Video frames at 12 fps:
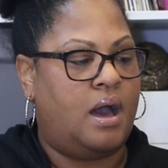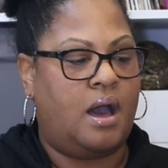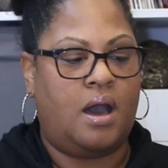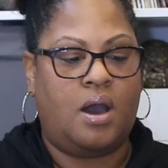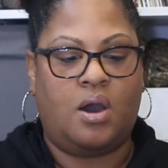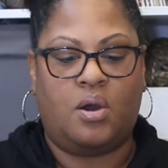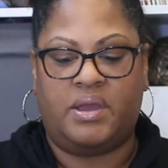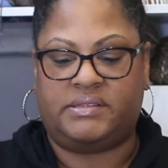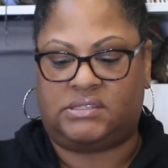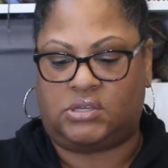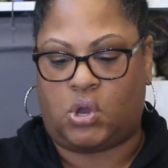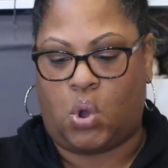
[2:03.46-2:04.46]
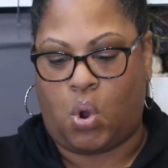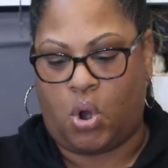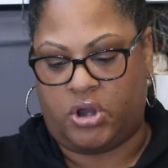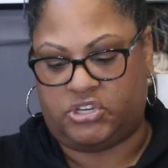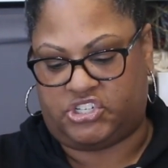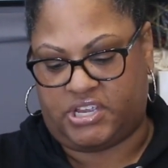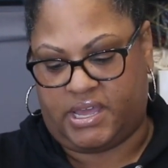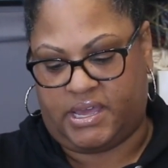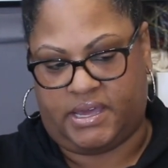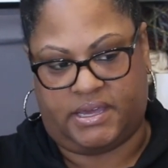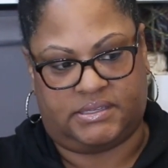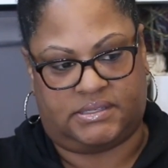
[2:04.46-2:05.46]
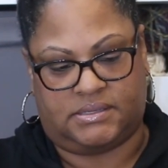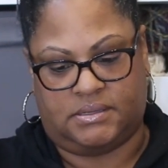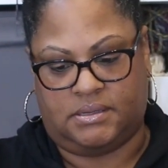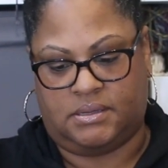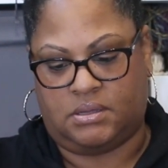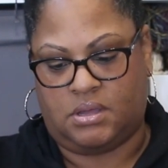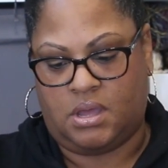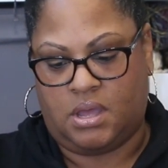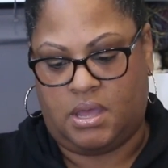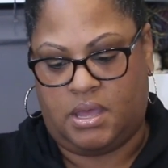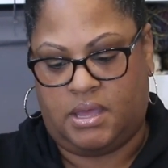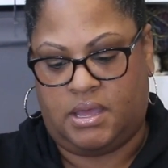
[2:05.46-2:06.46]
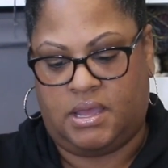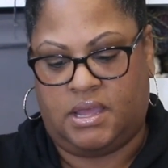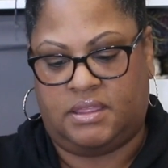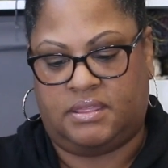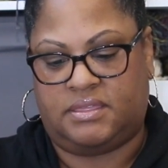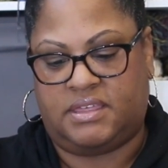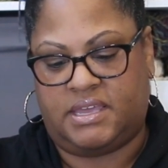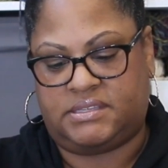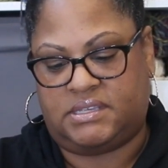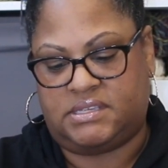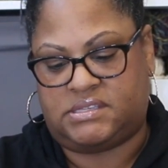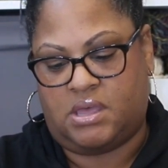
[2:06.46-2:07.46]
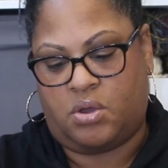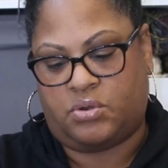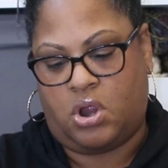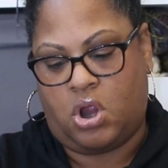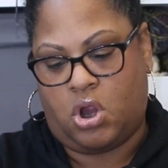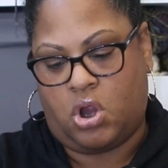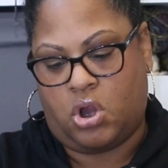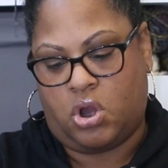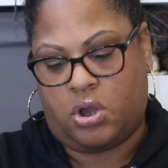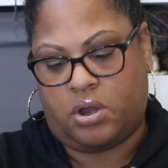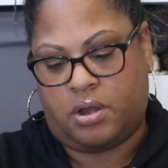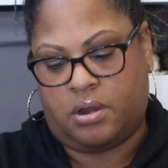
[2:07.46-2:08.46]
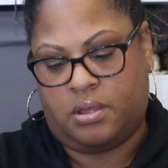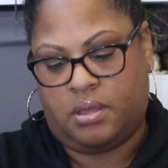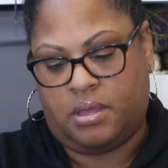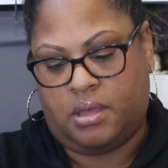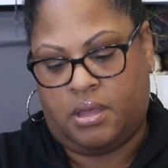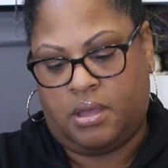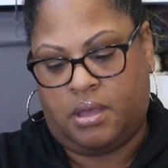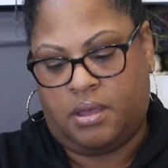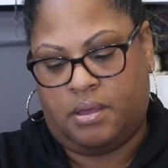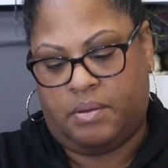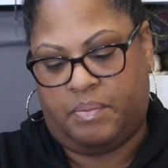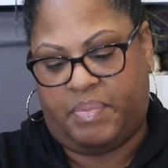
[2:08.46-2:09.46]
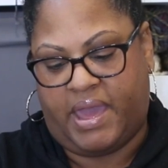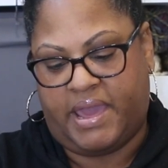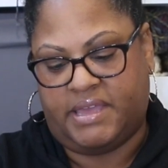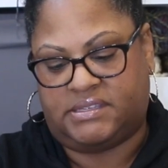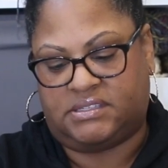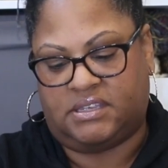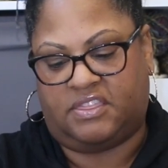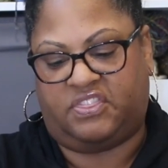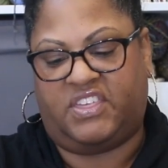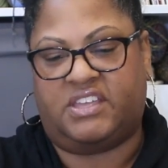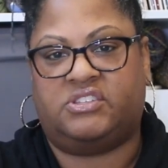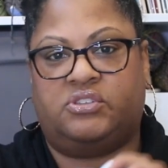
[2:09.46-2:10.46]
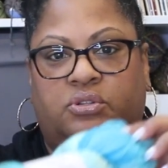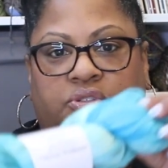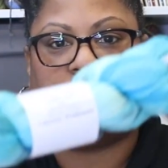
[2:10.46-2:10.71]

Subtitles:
Oh, it's gorgeous. This is on her base Thistle